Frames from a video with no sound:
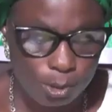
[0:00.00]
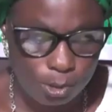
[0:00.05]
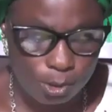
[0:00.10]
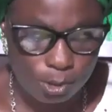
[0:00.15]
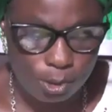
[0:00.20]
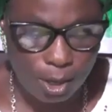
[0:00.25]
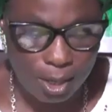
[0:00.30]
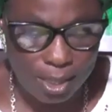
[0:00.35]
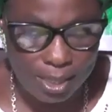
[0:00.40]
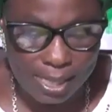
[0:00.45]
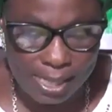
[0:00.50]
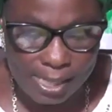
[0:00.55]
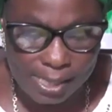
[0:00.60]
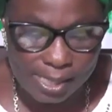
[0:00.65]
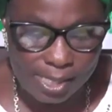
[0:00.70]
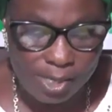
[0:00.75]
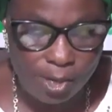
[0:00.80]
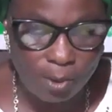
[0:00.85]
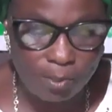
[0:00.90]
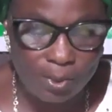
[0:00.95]

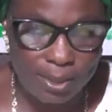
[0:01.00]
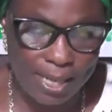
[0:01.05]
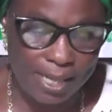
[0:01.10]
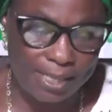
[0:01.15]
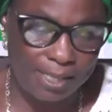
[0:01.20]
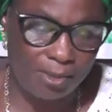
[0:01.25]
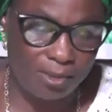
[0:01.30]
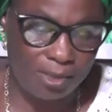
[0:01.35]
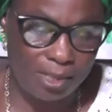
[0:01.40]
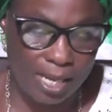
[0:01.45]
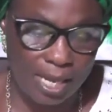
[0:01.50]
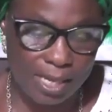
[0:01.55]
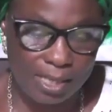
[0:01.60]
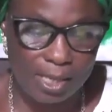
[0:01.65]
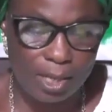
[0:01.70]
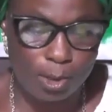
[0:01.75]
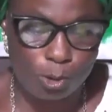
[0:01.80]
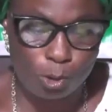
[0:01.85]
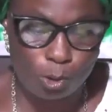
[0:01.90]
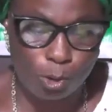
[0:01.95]
Thirdly, the objective
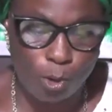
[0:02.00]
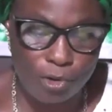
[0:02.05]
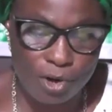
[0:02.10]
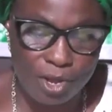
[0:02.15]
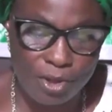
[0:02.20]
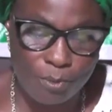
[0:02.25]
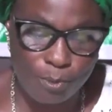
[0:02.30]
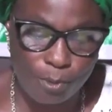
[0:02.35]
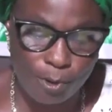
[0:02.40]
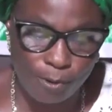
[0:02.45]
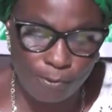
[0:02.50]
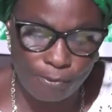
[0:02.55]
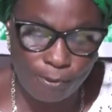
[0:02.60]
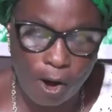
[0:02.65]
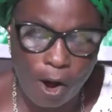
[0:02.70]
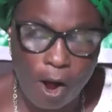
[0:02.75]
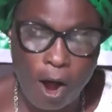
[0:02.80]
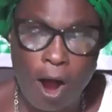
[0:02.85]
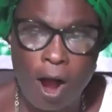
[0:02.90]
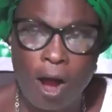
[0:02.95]
is to remove
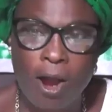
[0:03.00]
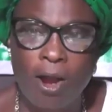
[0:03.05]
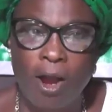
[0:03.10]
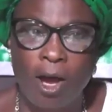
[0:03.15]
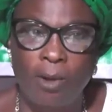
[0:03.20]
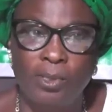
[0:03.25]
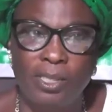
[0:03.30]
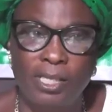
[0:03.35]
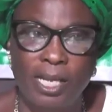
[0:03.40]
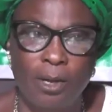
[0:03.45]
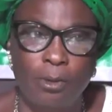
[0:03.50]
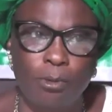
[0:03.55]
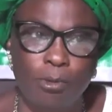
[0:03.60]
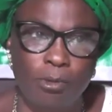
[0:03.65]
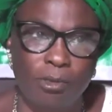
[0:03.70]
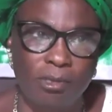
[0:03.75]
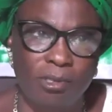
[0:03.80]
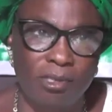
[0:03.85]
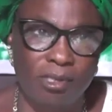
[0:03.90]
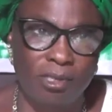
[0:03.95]
all
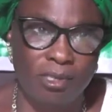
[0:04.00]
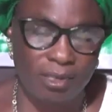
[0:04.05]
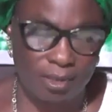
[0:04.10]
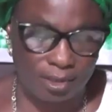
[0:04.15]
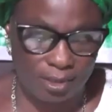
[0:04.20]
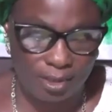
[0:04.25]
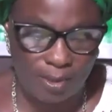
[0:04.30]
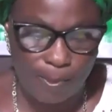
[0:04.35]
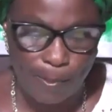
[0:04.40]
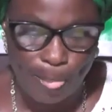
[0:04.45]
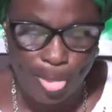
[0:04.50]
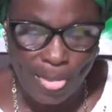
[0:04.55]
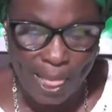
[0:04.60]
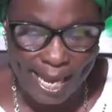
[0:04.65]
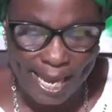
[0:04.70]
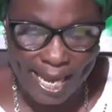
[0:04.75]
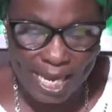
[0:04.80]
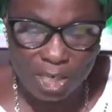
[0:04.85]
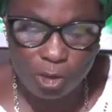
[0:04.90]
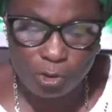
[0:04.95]
obstacles
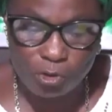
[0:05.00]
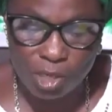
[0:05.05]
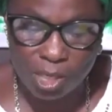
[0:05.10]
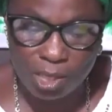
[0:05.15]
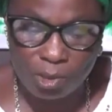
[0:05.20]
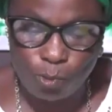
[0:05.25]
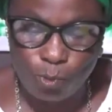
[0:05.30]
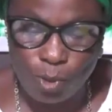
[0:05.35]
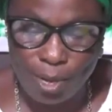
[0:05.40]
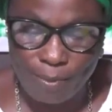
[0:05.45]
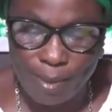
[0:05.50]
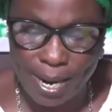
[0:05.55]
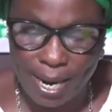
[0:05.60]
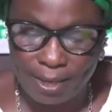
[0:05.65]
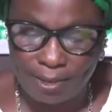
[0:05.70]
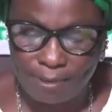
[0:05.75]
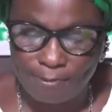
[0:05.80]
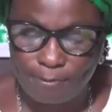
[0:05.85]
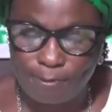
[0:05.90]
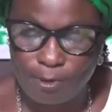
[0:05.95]
hindering
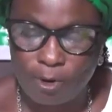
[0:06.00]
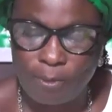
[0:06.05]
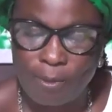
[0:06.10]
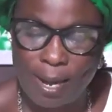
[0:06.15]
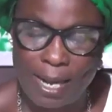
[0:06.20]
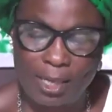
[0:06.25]
women from